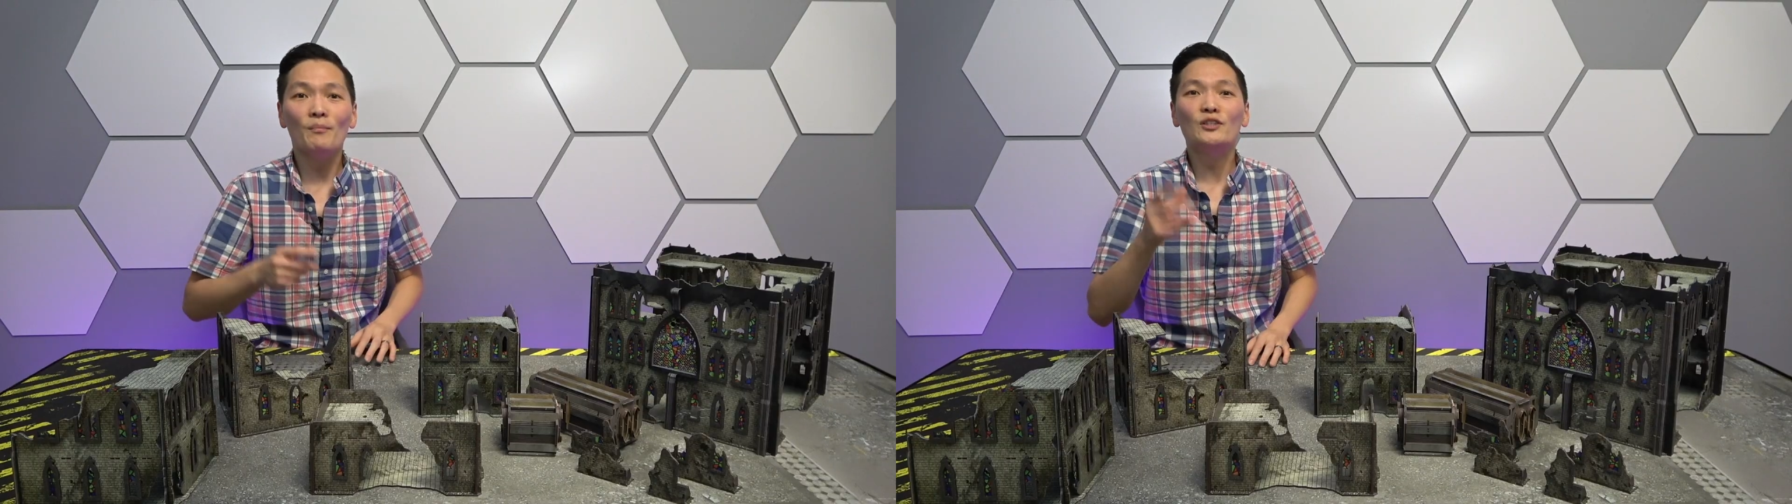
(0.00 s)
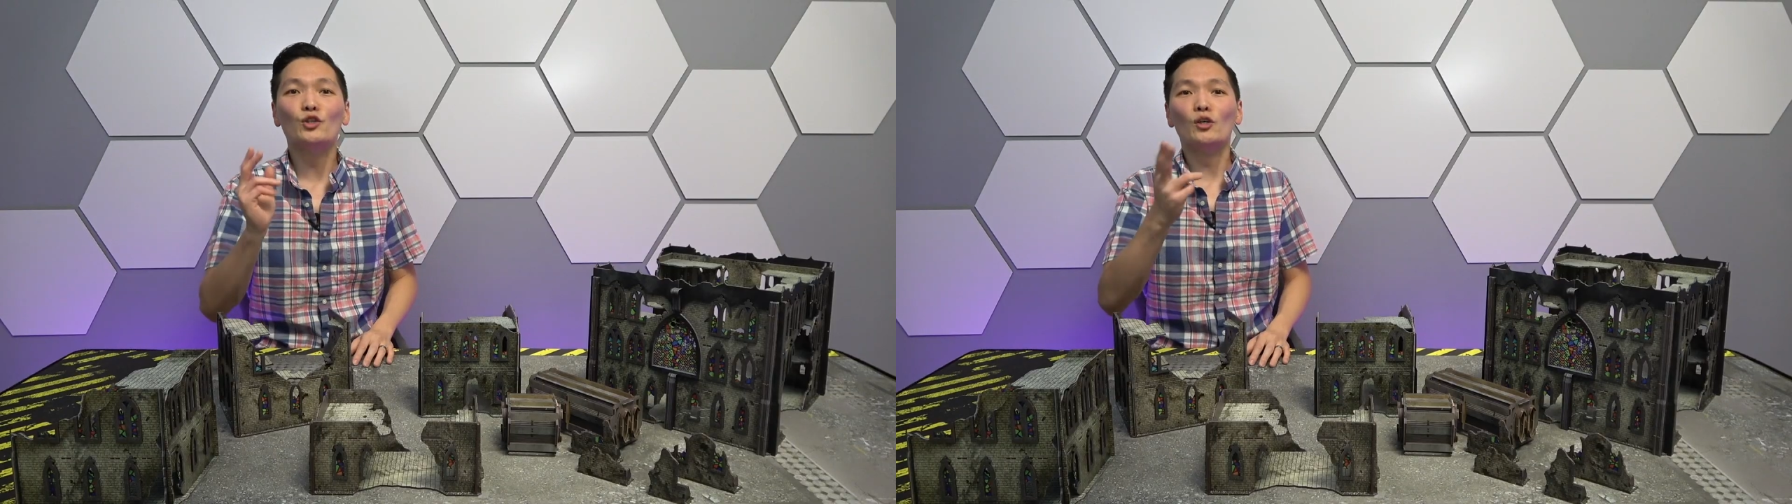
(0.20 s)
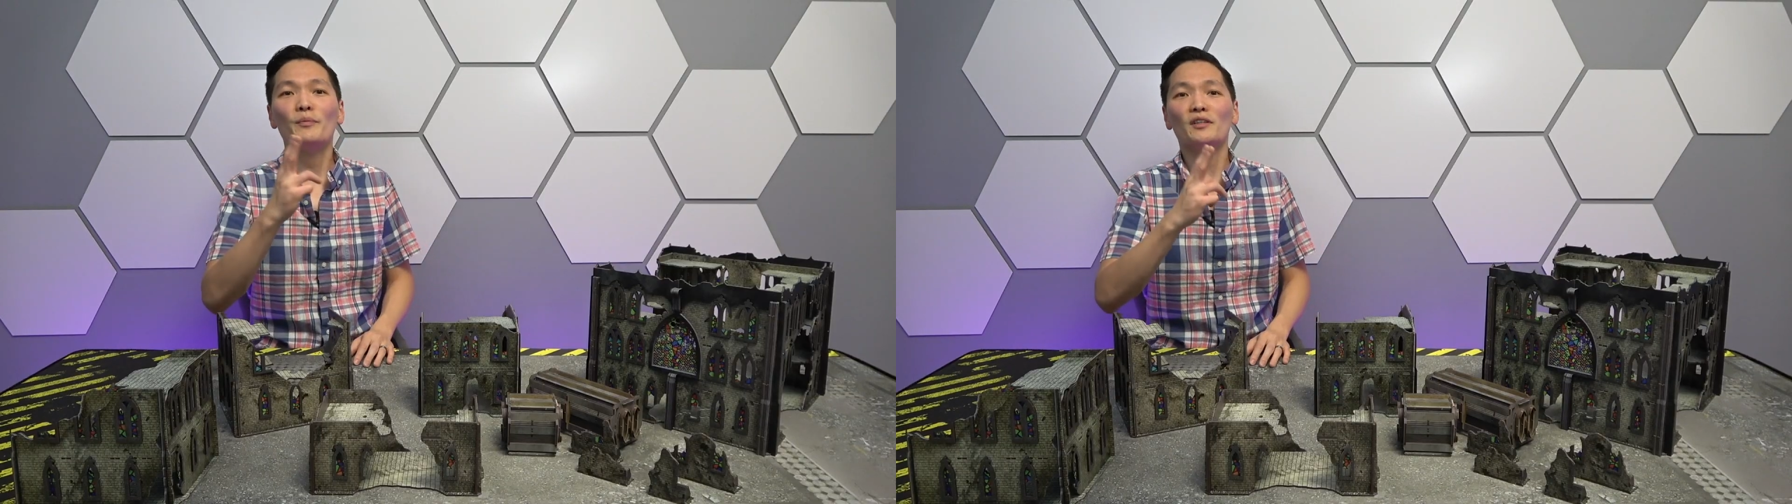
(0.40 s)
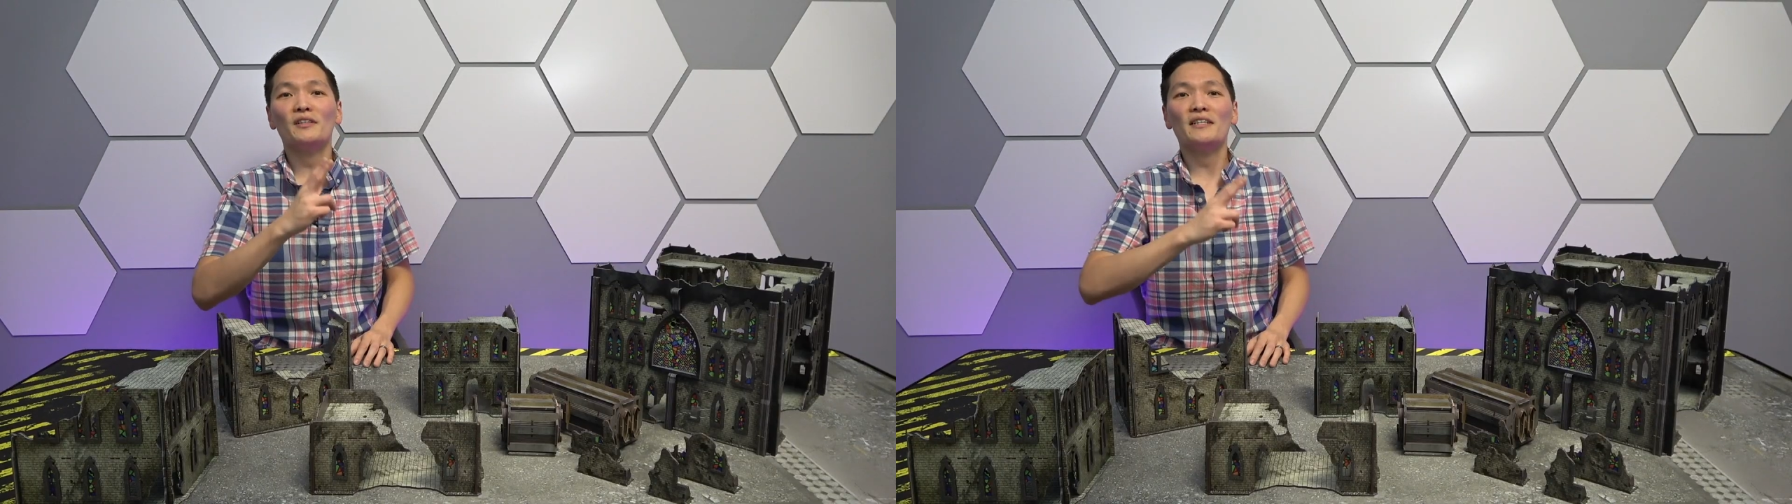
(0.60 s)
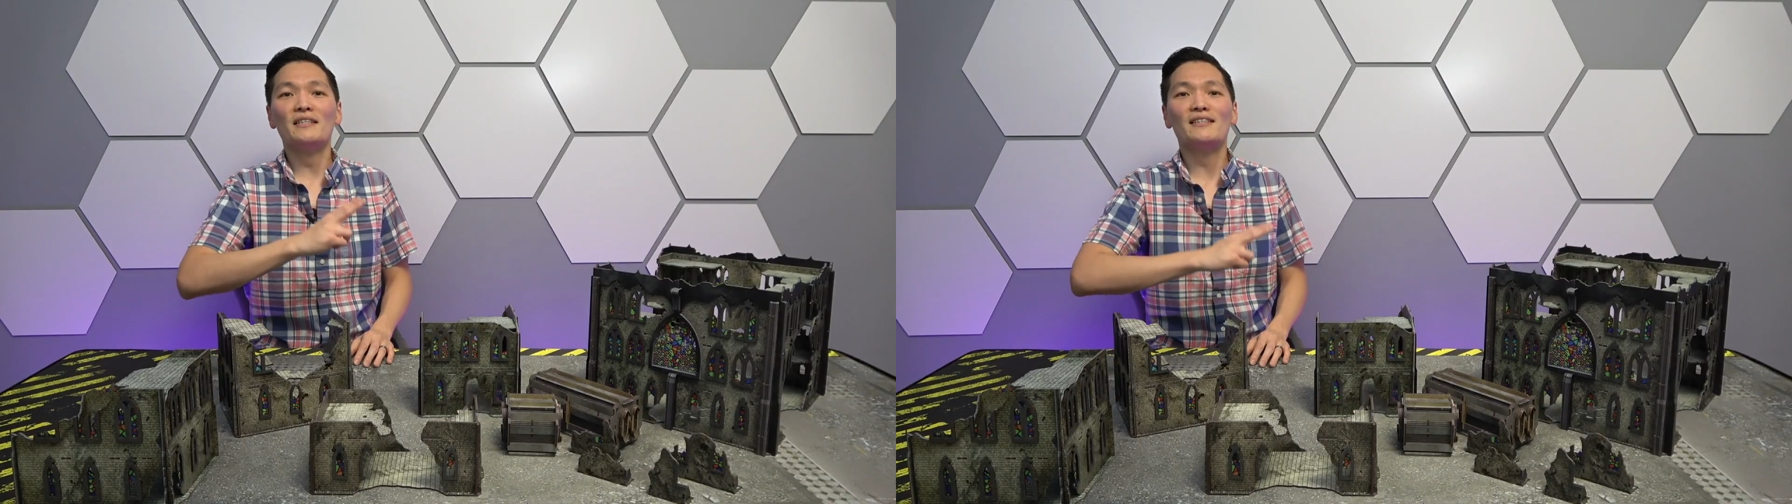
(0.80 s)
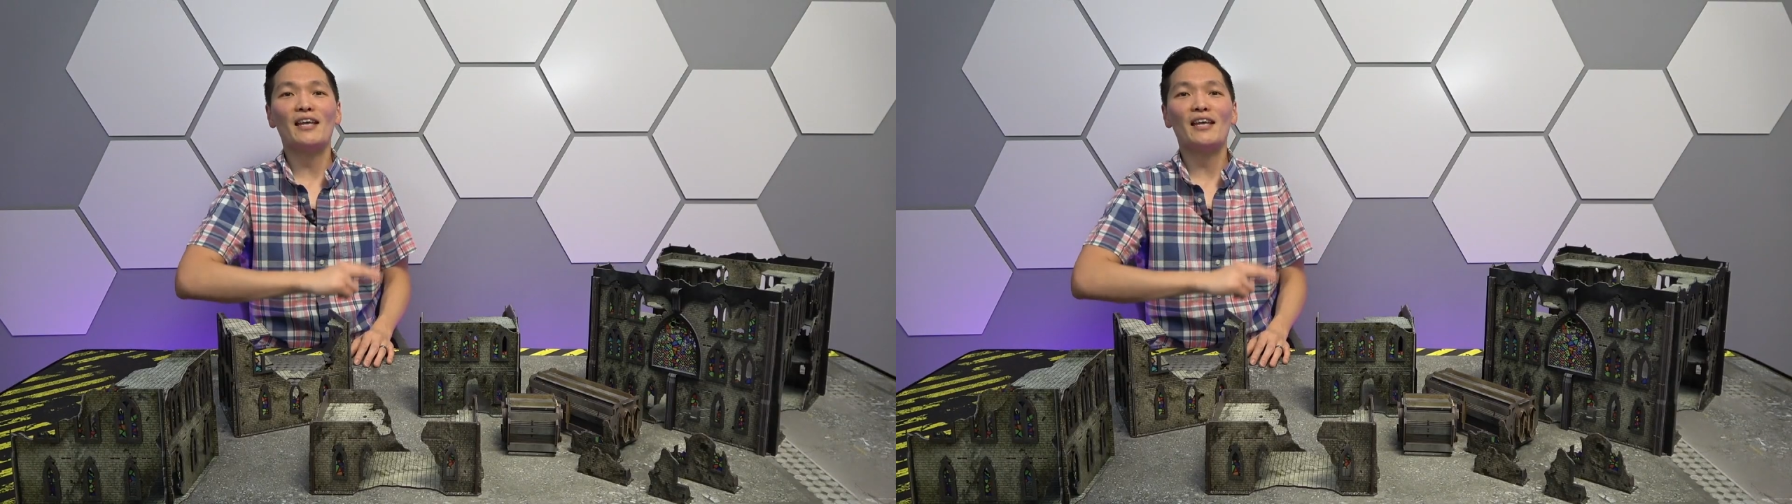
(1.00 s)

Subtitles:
but durability is